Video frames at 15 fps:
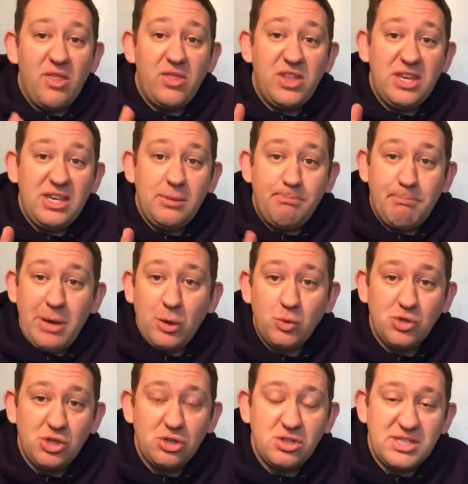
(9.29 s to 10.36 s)
the
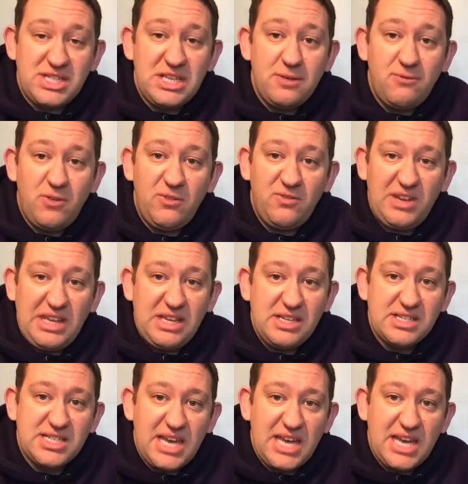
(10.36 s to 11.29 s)
Belgian T15